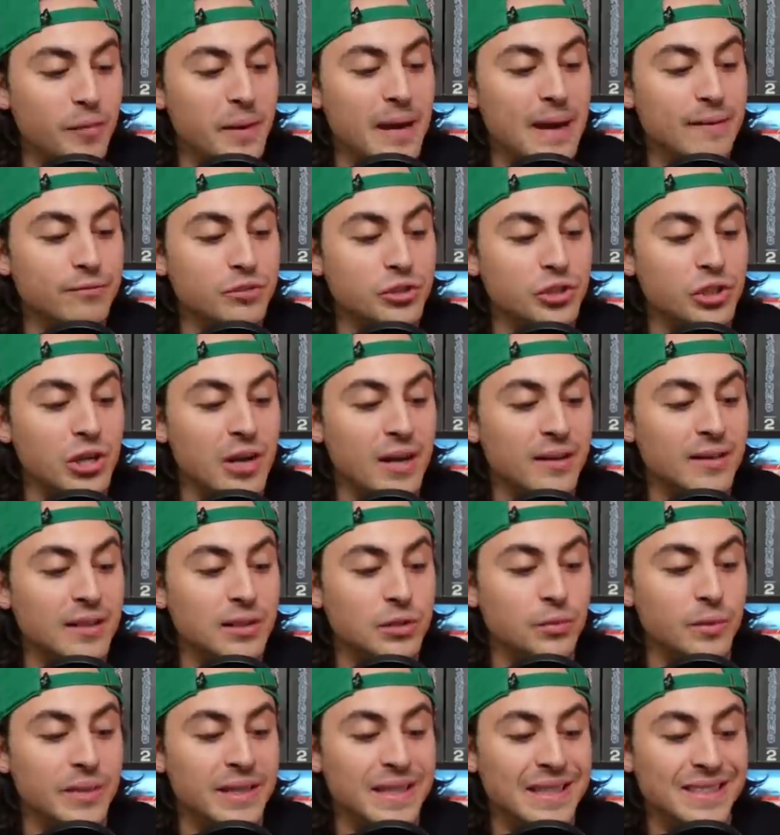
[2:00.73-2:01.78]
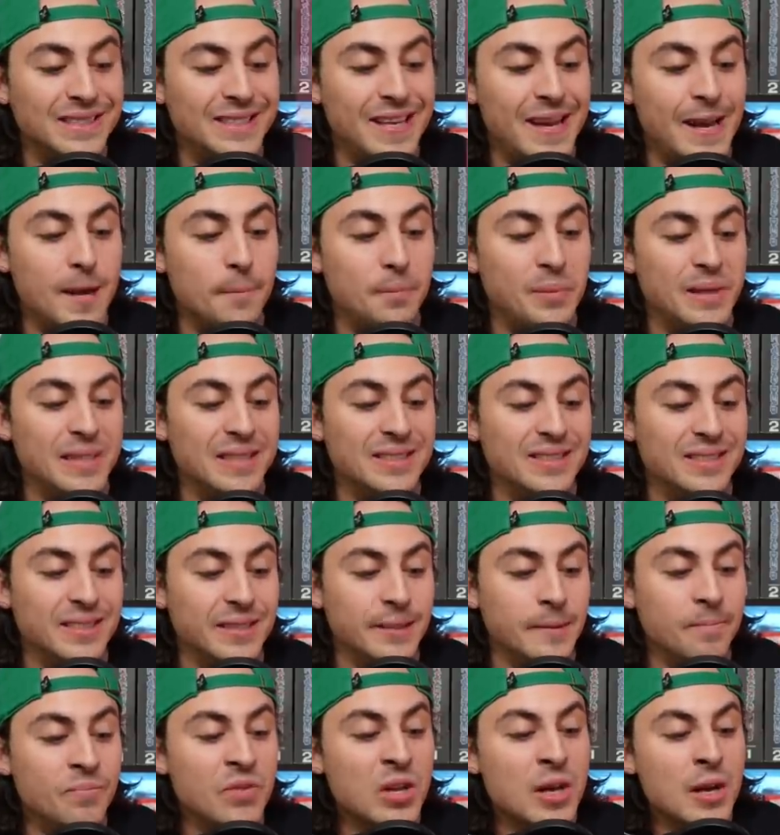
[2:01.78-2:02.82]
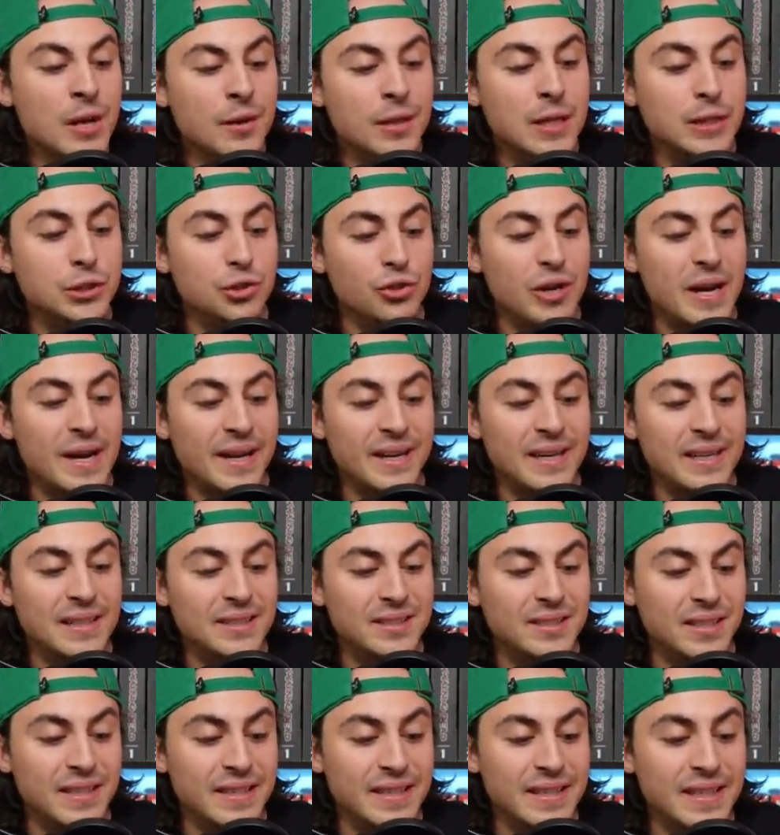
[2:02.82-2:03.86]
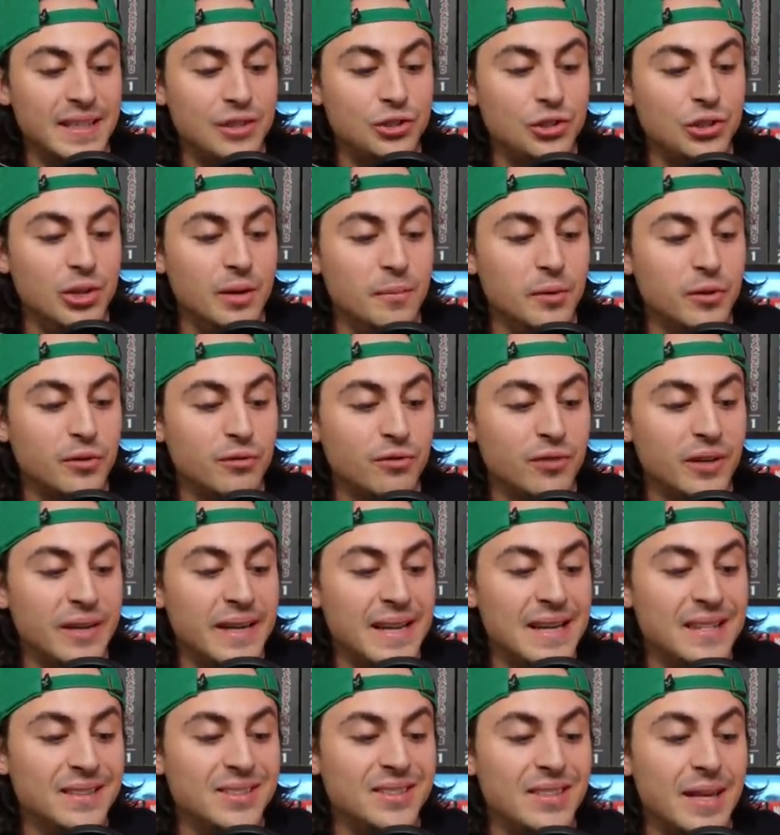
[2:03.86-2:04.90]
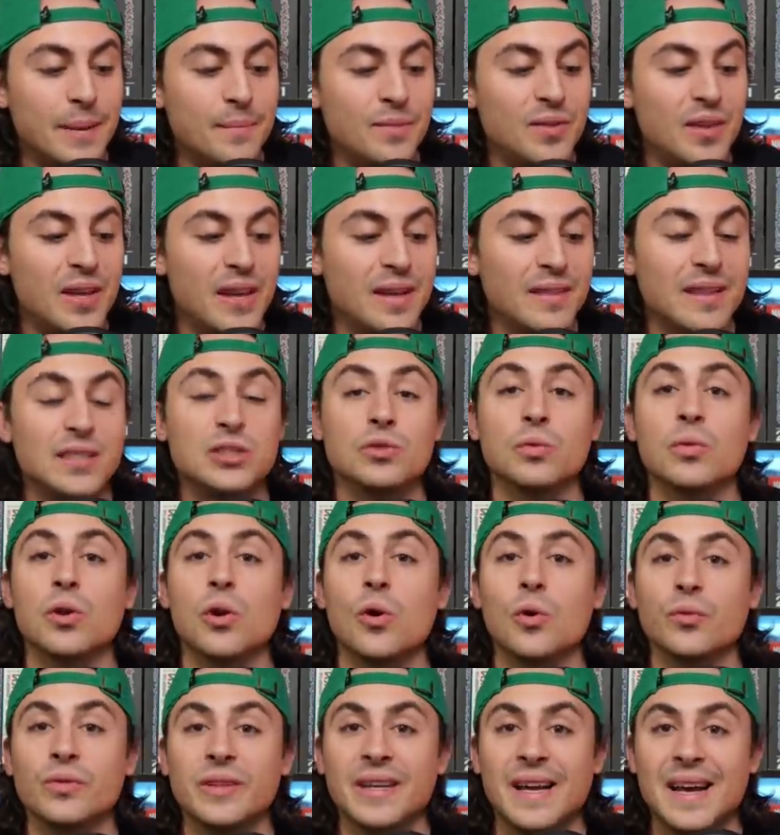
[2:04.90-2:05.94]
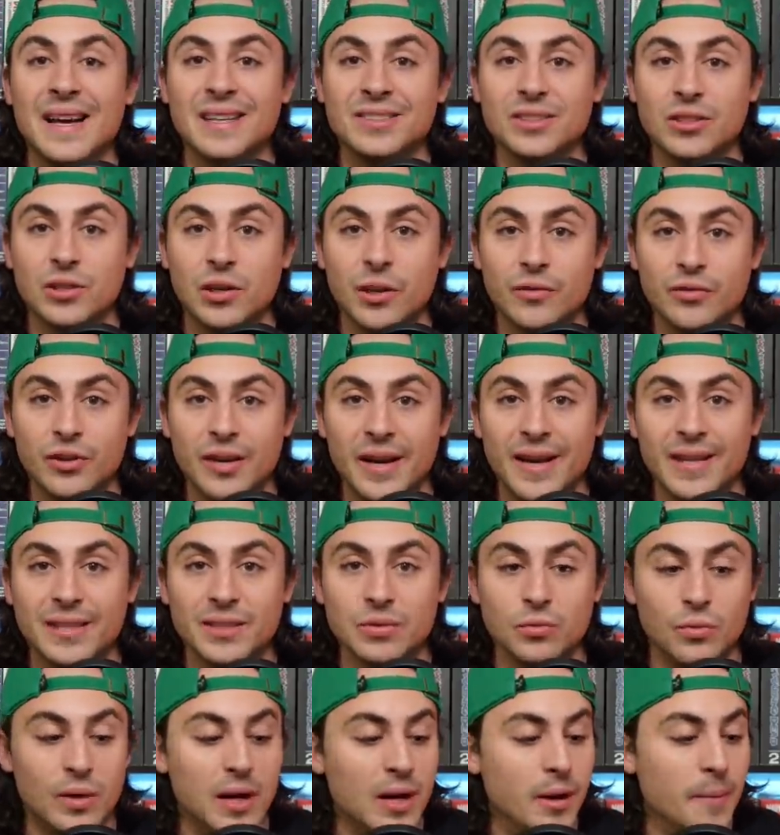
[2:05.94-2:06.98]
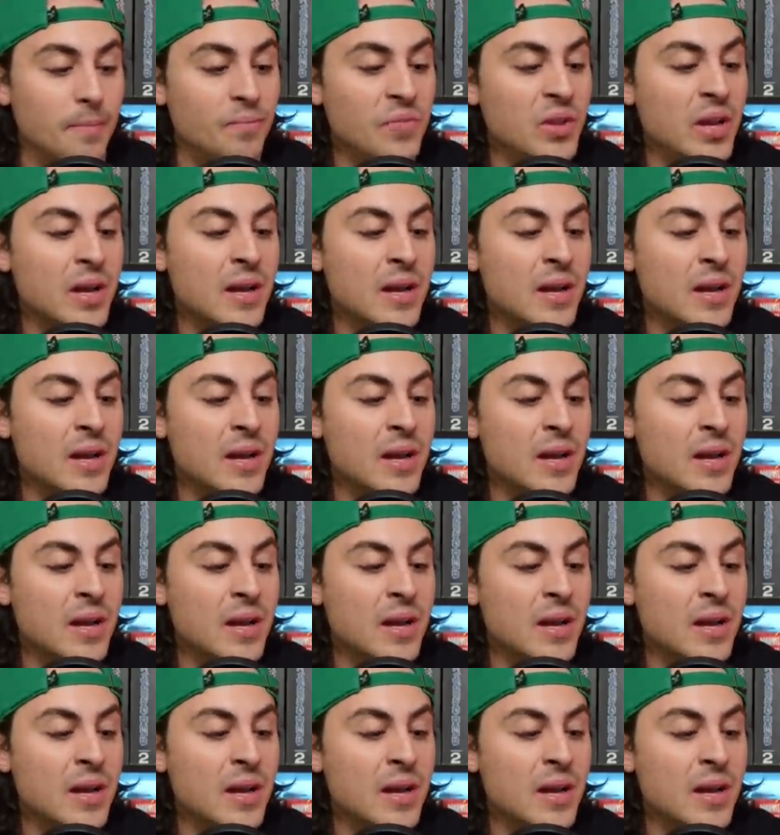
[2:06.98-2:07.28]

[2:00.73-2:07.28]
Aftershock this week is Campisi, the Dragon Incident, issue number 3, and same thing, this one only has a cover A as well.